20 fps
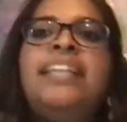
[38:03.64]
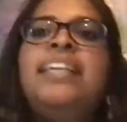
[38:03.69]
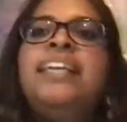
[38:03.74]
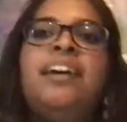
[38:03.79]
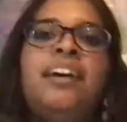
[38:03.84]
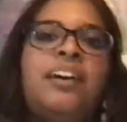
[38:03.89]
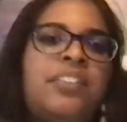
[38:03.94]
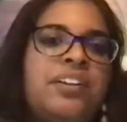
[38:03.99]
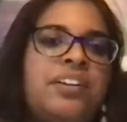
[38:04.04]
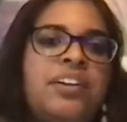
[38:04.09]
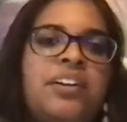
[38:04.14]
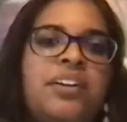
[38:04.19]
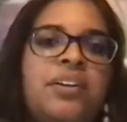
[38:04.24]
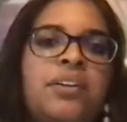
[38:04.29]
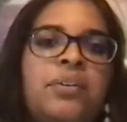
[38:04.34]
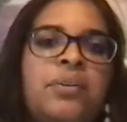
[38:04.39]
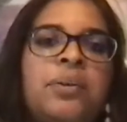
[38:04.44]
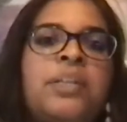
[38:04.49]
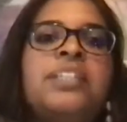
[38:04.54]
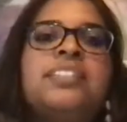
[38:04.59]

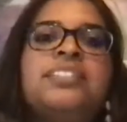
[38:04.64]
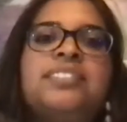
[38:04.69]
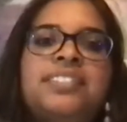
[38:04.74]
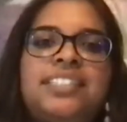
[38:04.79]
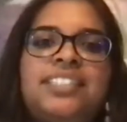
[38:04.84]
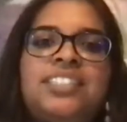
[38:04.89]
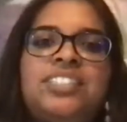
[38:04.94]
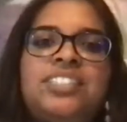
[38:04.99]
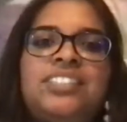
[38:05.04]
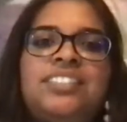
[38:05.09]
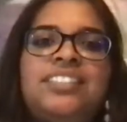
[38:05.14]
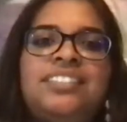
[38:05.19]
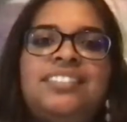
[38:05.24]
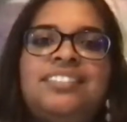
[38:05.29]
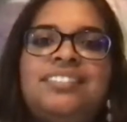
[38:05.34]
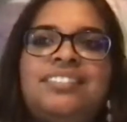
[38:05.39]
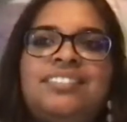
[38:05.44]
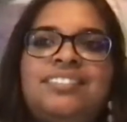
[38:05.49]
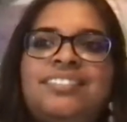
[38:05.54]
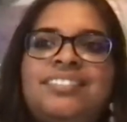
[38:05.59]
other organization,
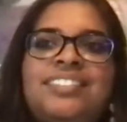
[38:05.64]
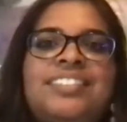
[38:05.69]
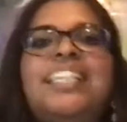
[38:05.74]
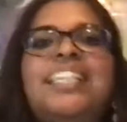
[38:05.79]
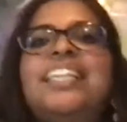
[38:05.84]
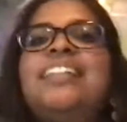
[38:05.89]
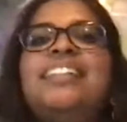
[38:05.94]
and say